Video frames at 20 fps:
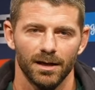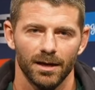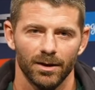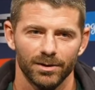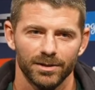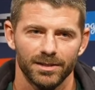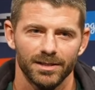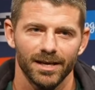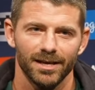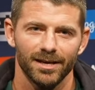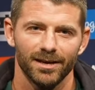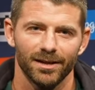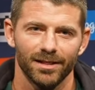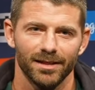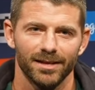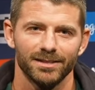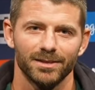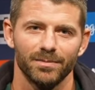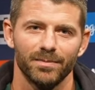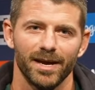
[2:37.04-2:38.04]
I would say, yeah,
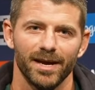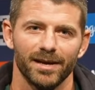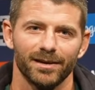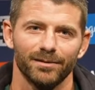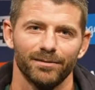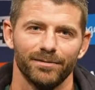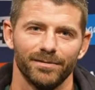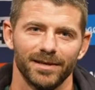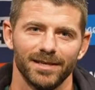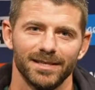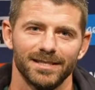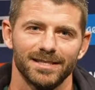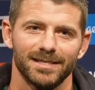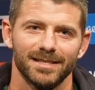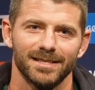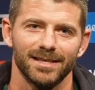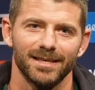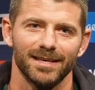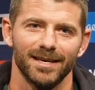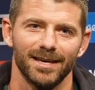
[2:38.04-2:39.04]
there's a battle
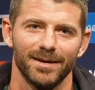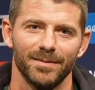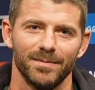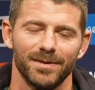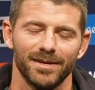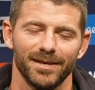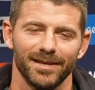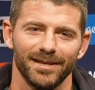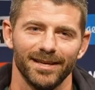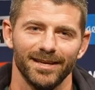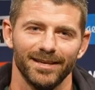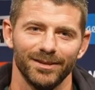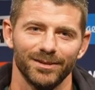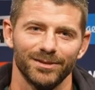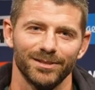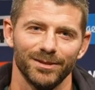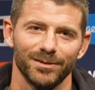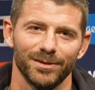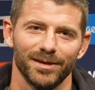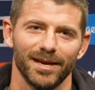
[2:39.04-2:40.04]
first, and then
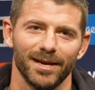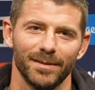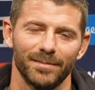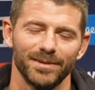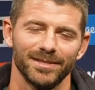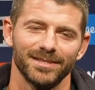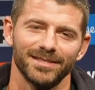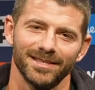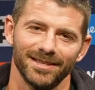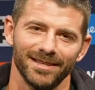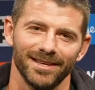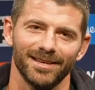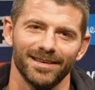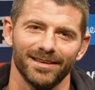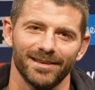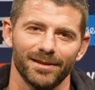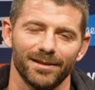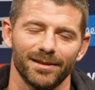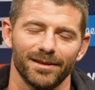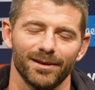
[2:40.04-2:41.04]
you see what happens, and
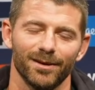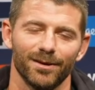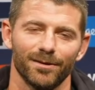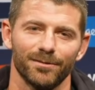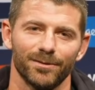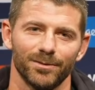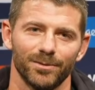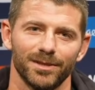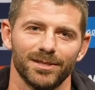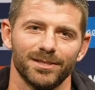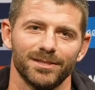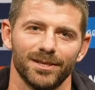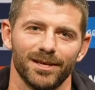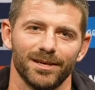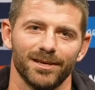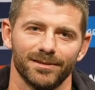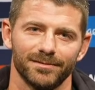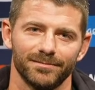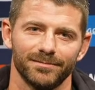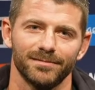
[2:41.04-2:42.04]
then I think afterwards,
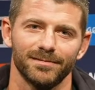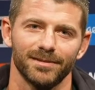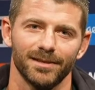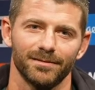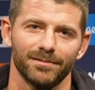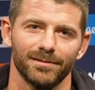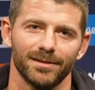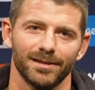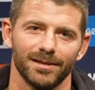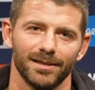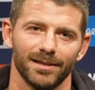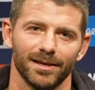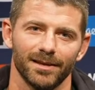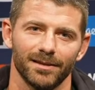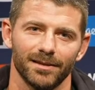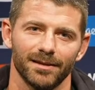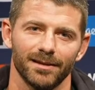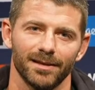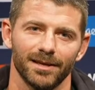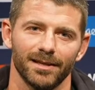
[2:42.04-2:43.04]
yeah, definitely,
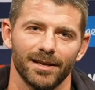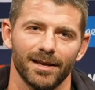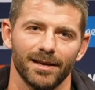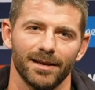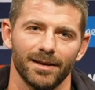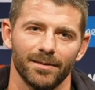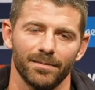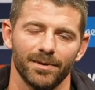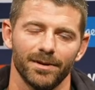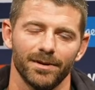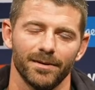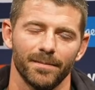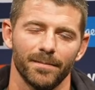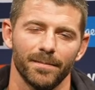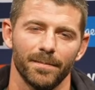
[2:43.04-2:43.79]
I think that can happen.